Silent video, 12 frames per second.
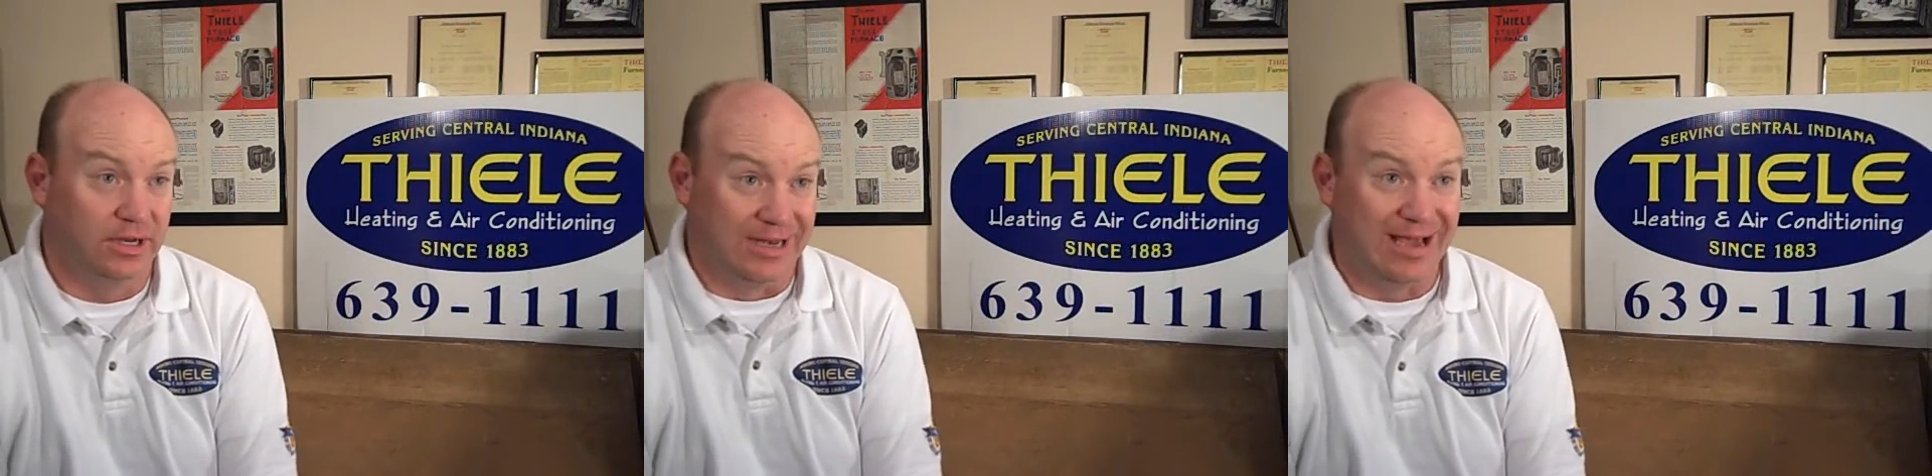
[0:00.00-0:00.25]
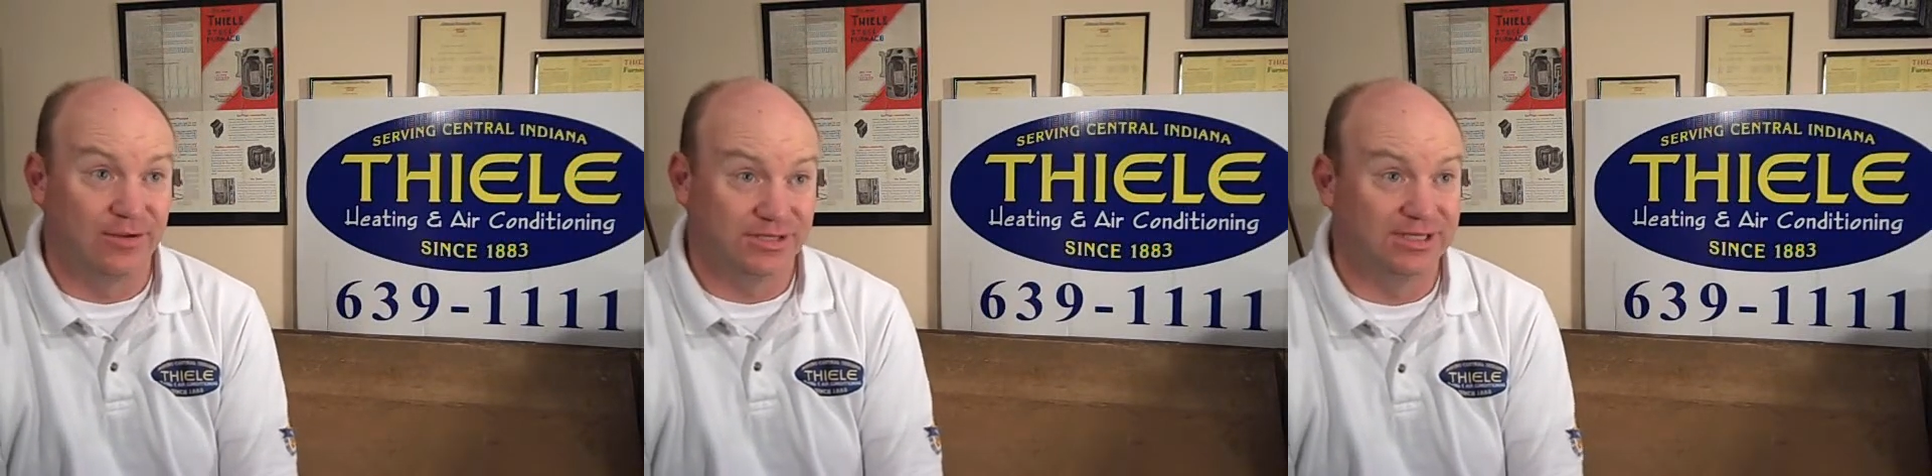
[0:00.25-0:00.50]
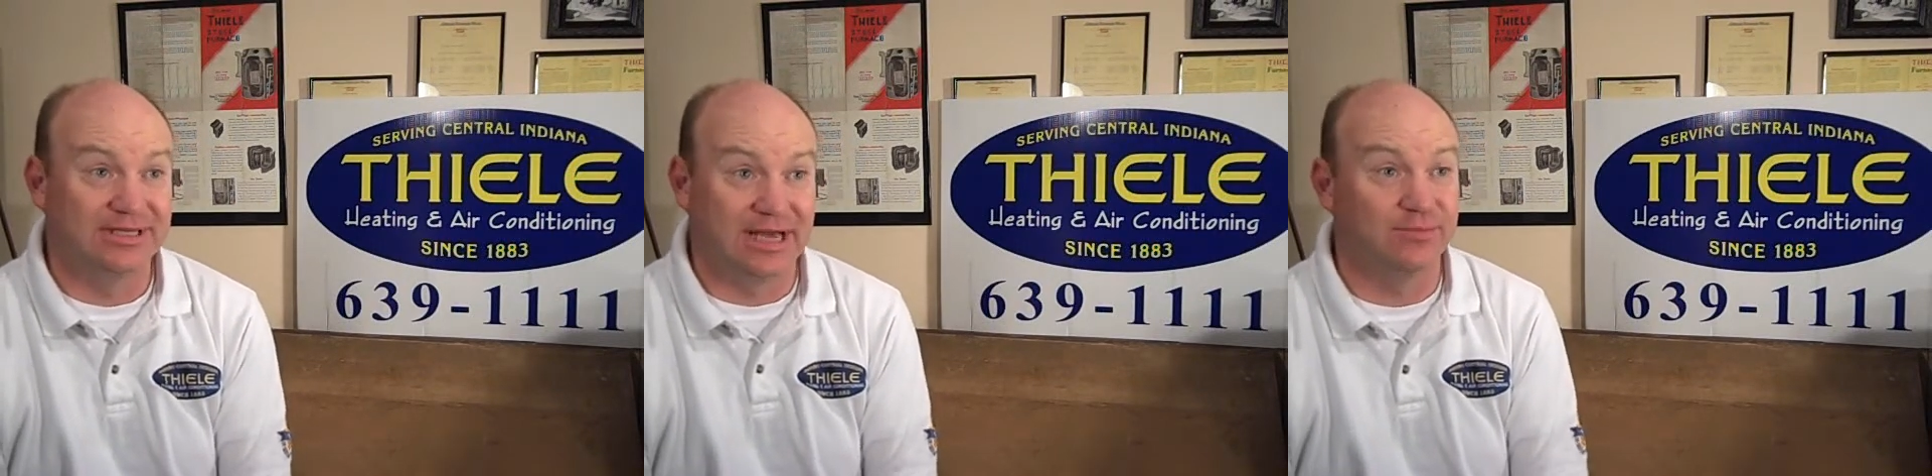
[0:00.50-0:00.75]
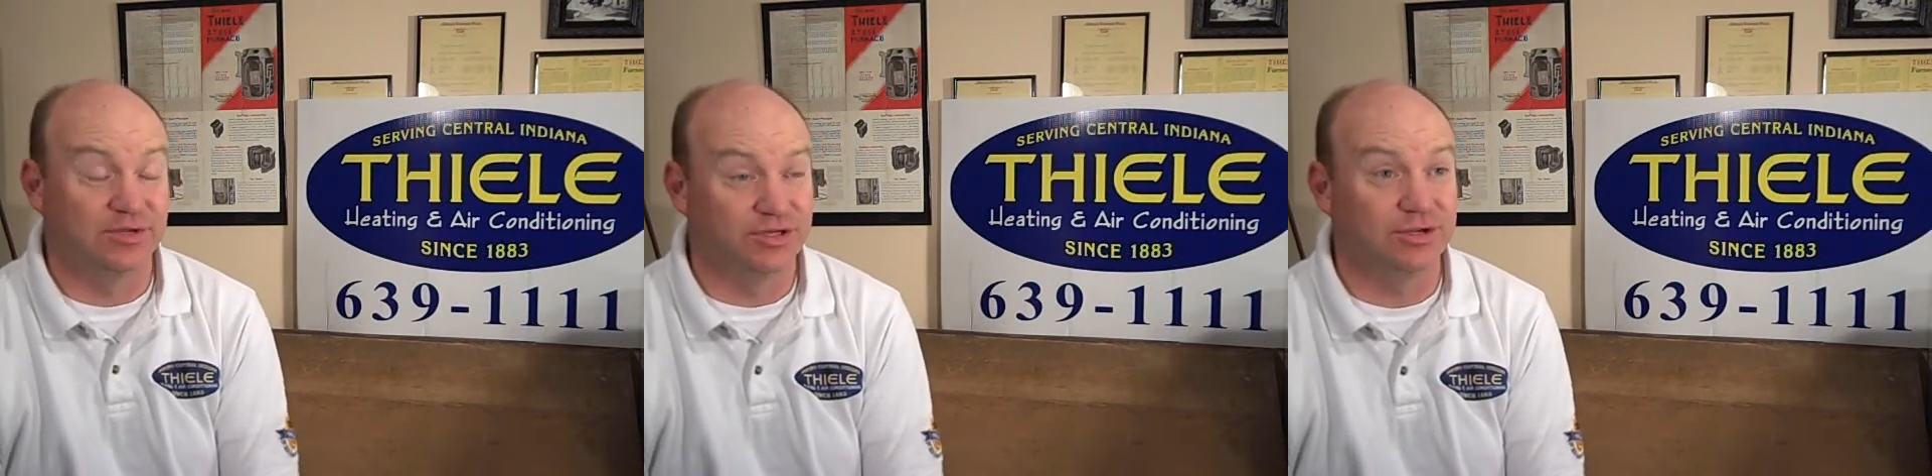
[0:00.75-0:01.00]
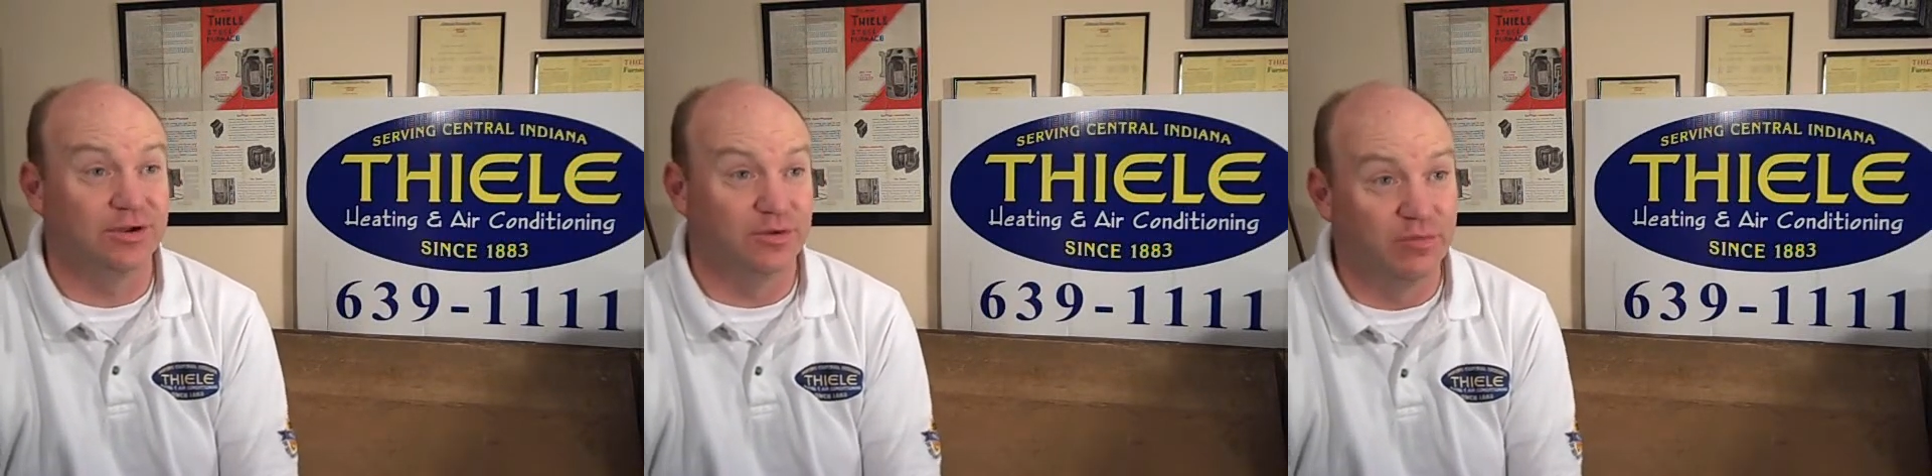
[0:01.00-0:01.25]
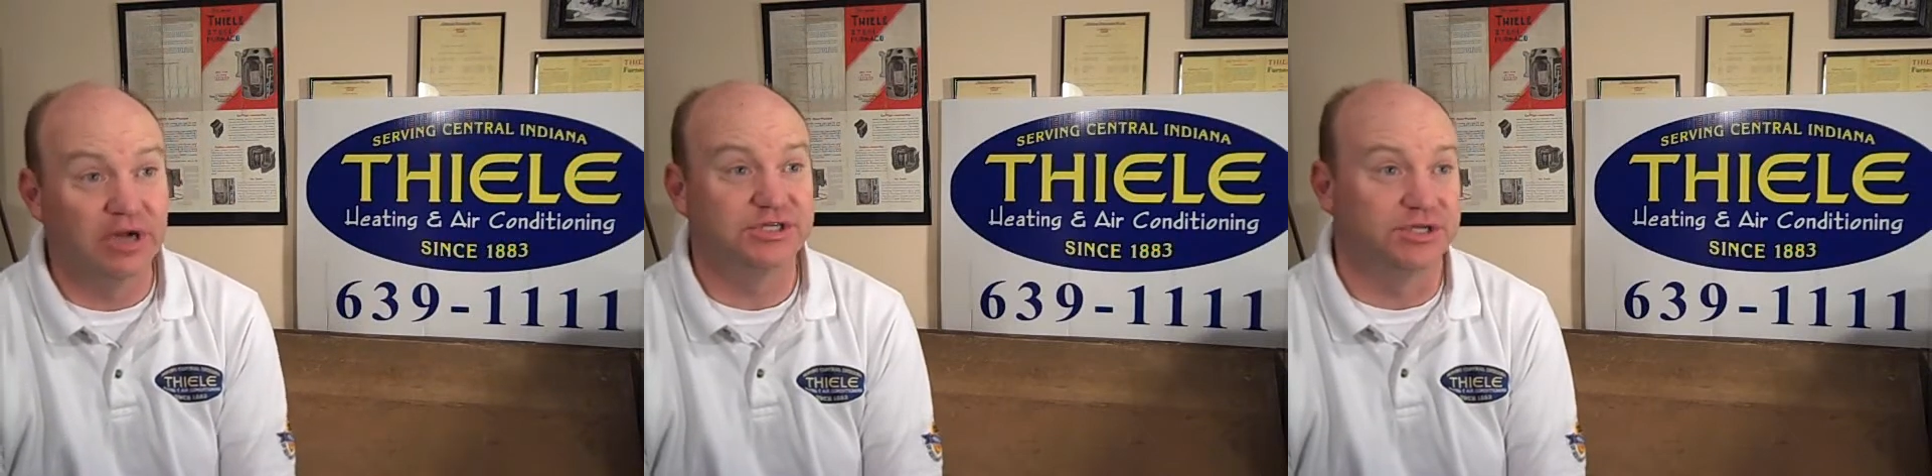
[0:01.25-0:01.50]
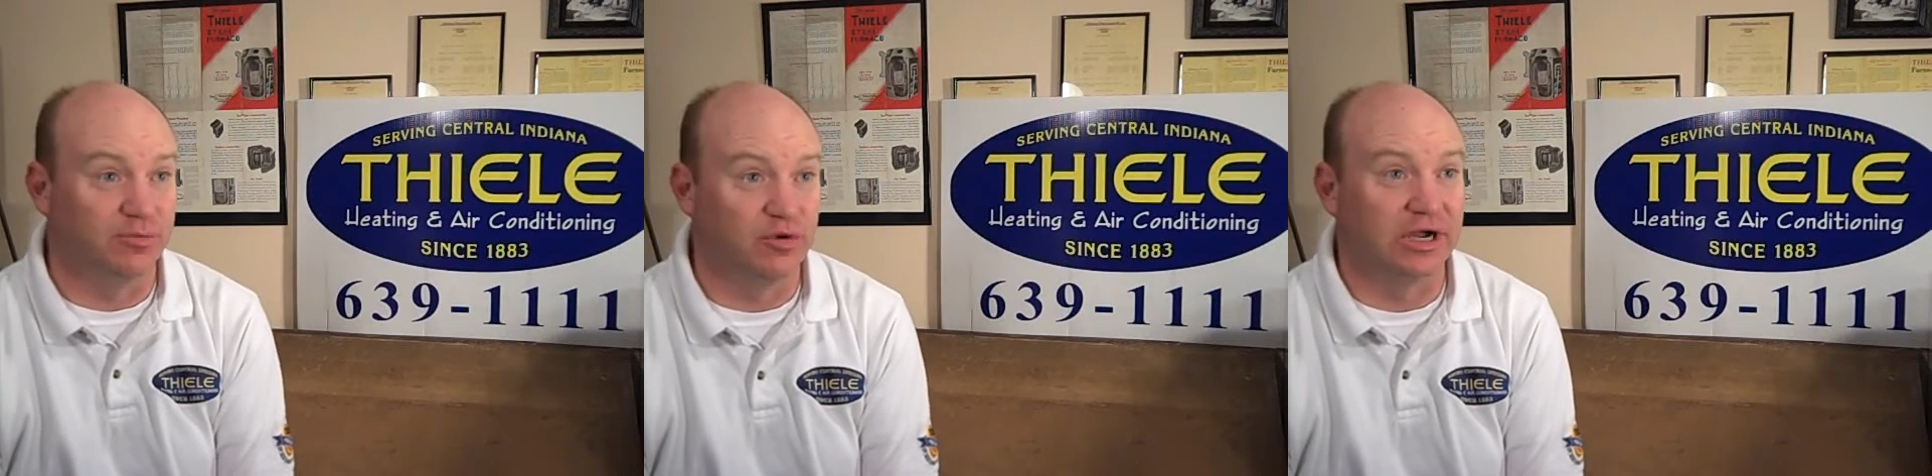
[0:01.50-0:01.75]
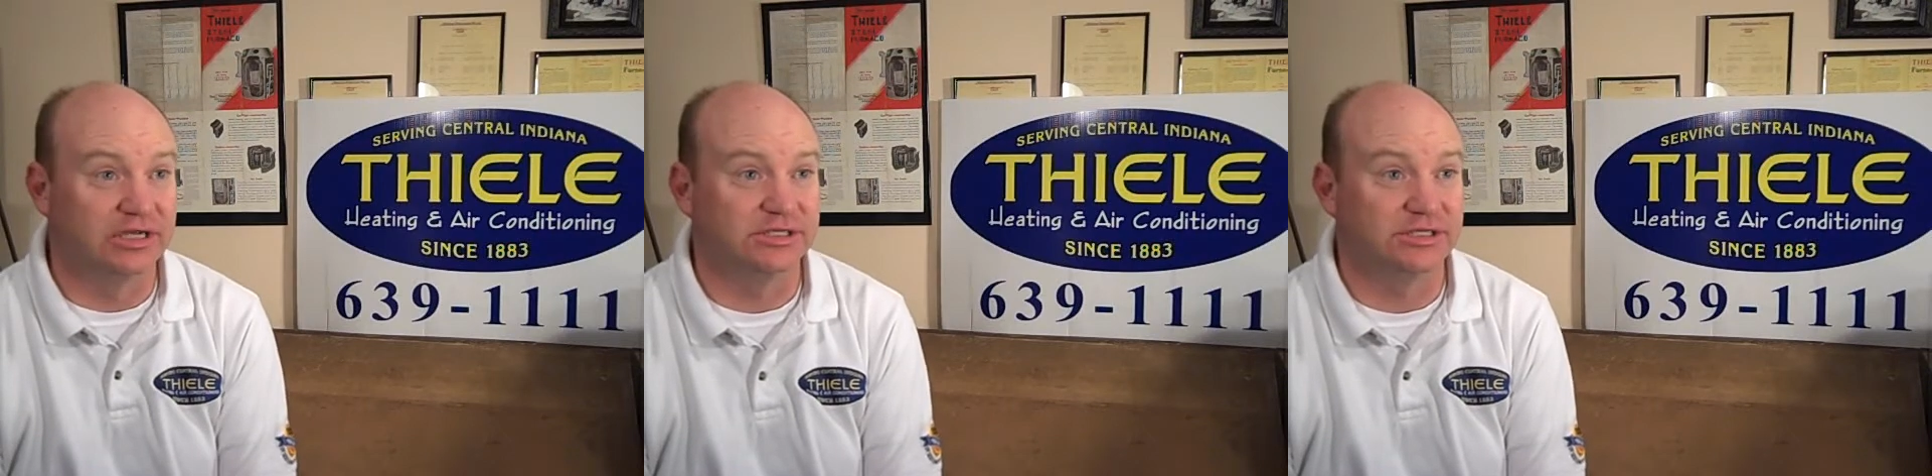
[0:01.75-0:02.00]
now is the time to start your budgeting
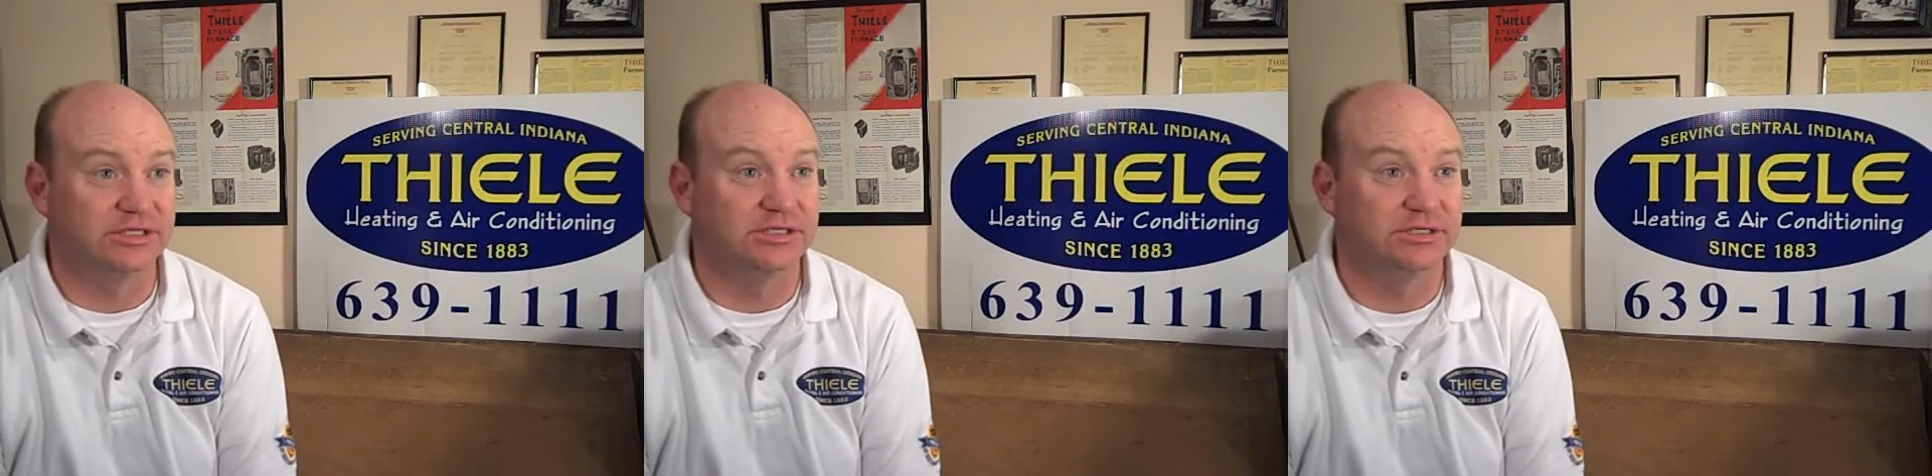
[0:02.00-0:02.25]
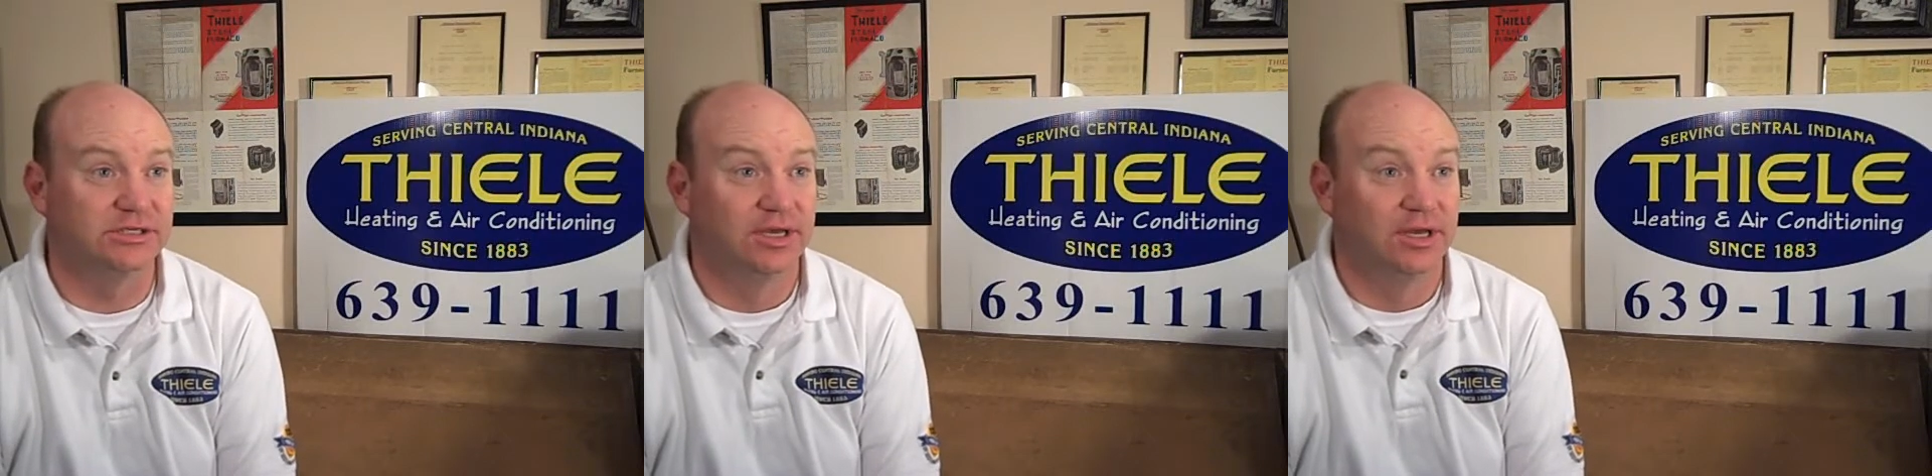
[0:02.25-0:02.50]
process.